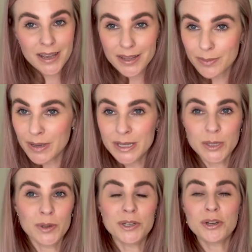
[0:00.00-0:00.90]
them being
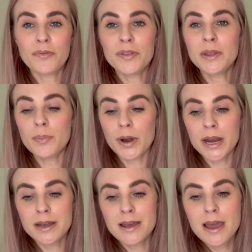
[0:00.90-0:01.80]
switched off in the
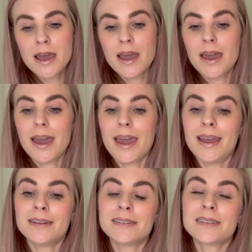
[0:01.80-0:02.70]
brain,
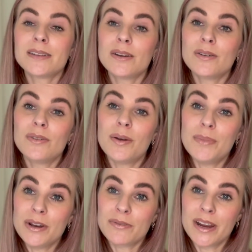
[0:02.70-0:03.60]
and
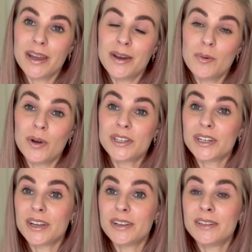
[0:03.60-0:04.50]
amenorrhea, which
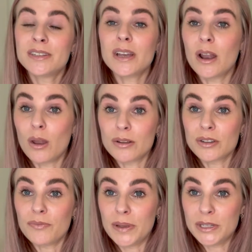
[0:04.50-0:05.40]
is a loss
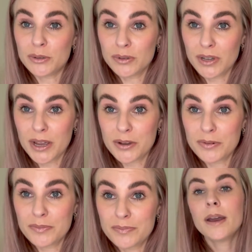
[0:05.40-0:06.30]
of menstrual cycle.
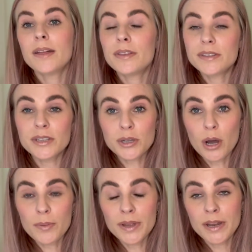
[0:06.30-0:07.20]
This is
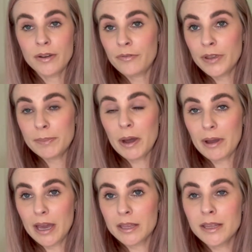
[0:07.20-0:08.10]
common in female
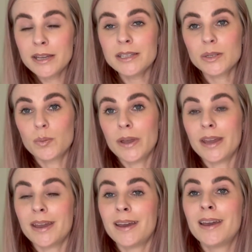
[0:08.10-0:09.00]
athletes
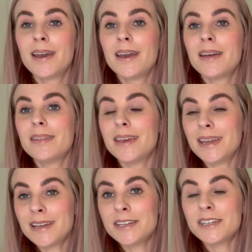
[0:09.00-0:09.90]
where the
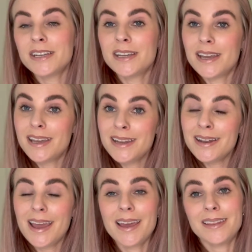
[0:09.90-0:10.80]
energy in
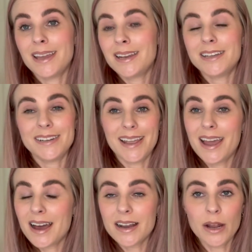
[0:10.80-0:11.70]
and the energy
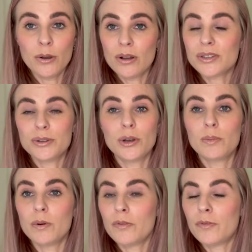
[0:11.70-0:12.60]
out are not
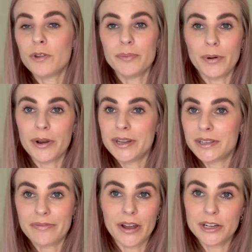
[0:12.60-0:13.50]
suitable for the body to
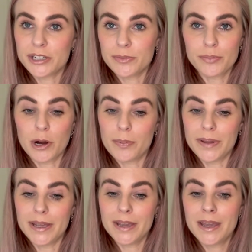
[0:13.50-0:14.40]
function
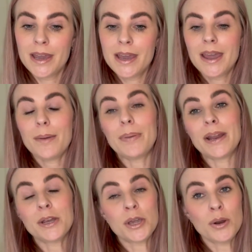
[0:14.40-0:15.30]
properly. But
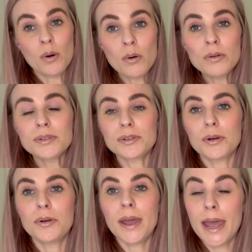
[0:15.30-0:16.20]
it can
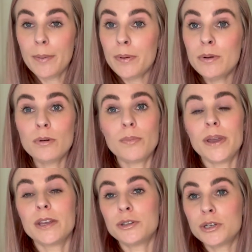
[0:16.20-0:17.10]
also happen or be
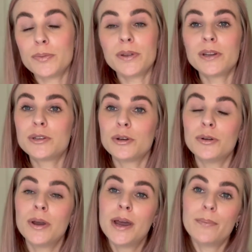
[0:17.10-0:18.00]
contributed
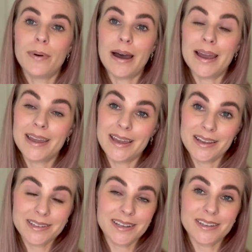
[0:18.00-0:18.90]
to by
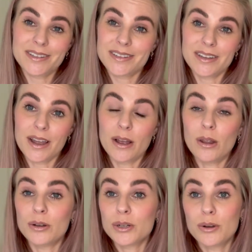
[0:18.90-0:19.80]
excess
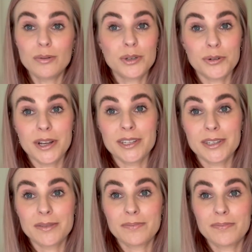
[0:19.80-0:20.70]
psychological
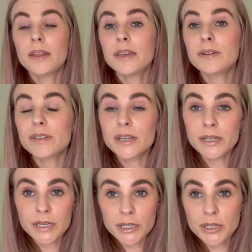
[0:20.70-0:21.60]
stress. There is a
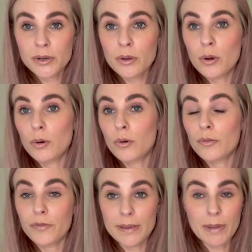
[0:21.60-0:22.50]
condition called
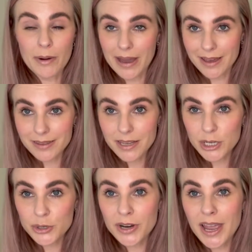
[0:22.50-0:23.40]
female athlete
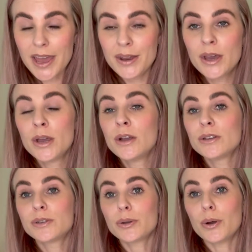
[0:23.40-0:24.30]
triad.
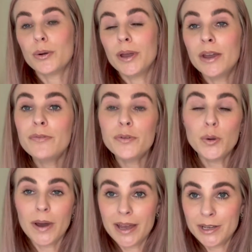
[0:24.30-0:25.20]
So if
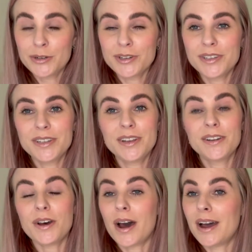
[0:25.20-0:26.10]
you are
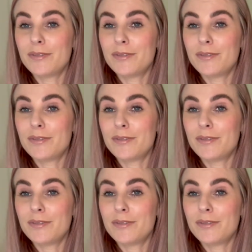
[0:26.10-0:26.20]
interested, I